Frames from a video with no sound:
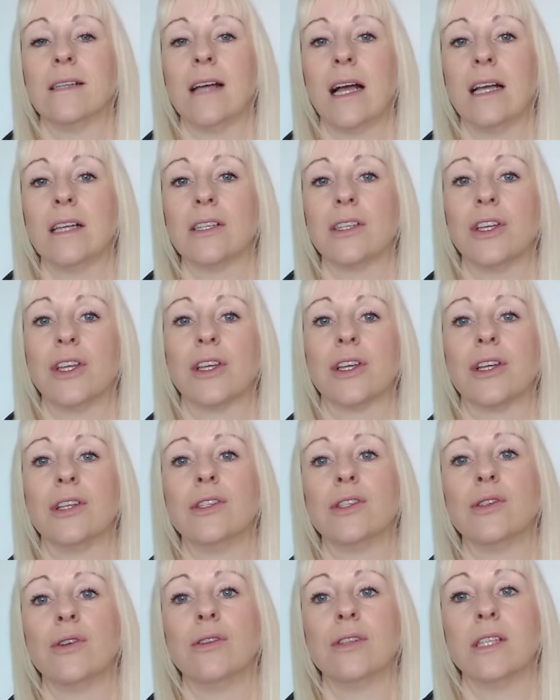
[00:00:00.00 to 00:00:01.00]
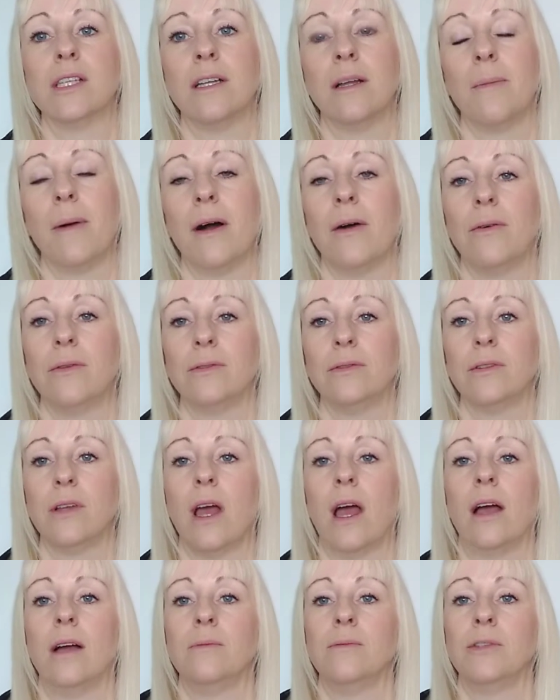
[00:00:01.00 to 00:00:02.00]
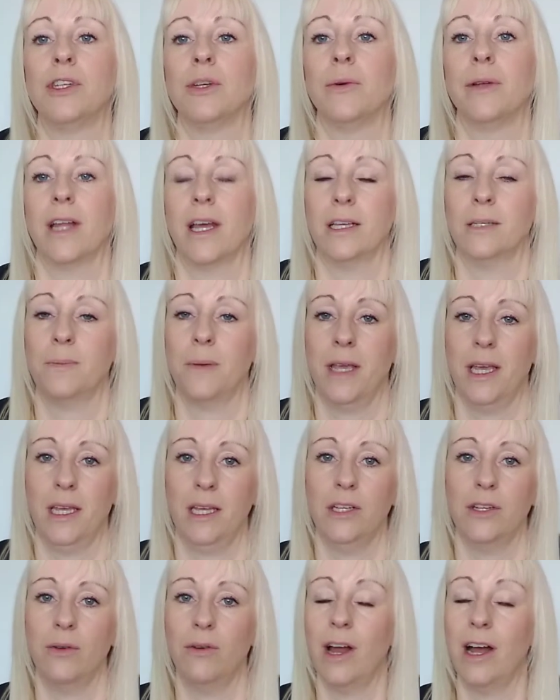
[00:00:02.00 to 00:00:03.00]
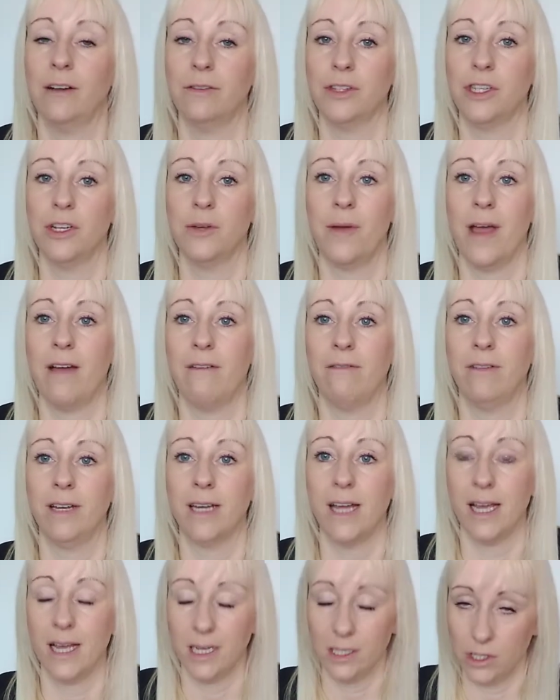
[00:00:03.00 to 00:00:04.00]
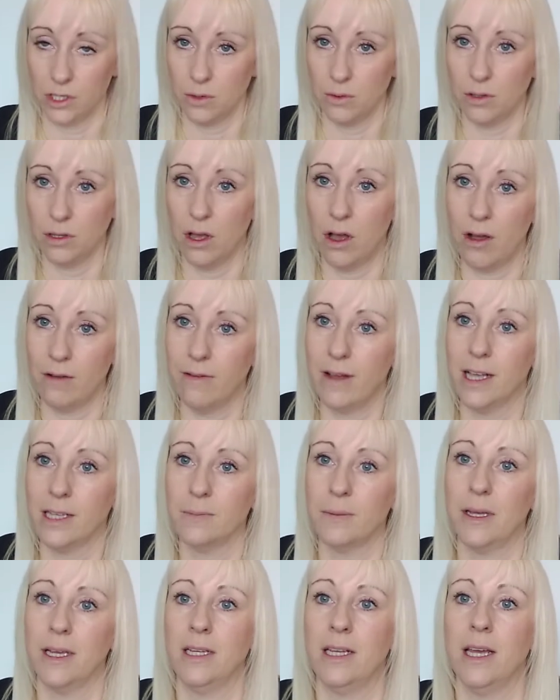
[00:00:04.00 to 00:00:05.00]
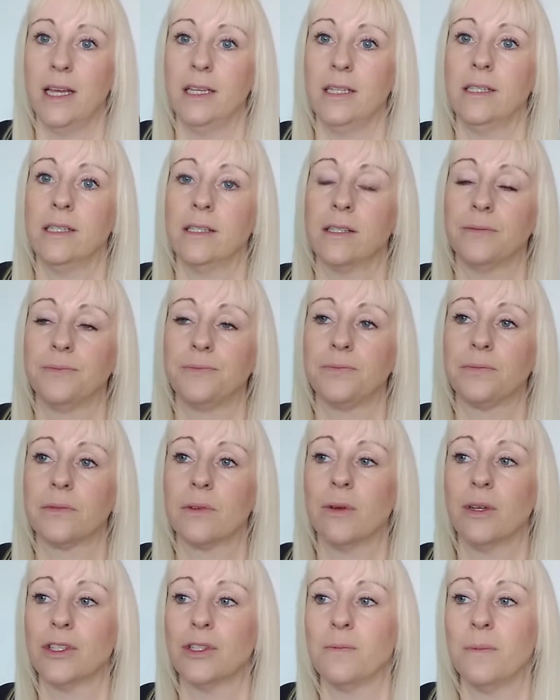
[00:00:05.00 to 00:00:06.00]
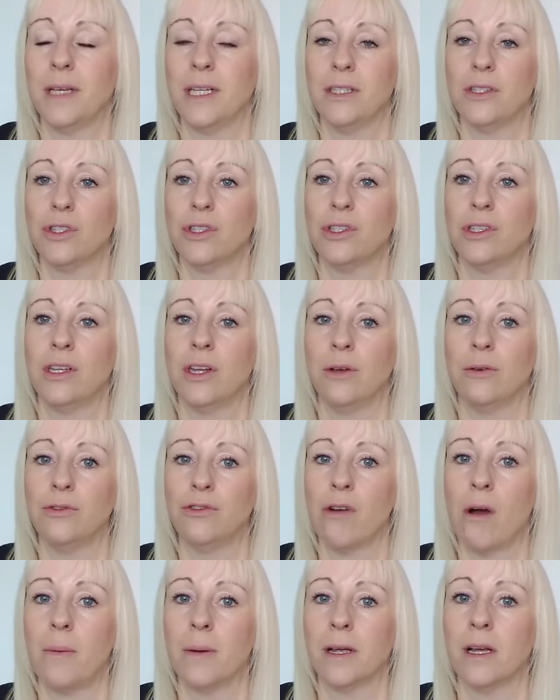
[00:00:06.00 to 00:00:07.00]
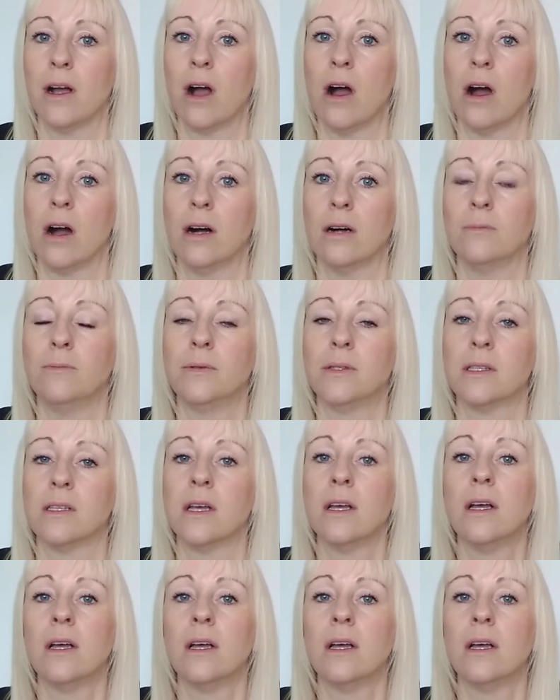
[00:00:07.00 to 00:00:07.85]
Ask your consultant about doing SP. You don't have to do it every day. I do a lot of SP days, which means, you know, dropping carbs,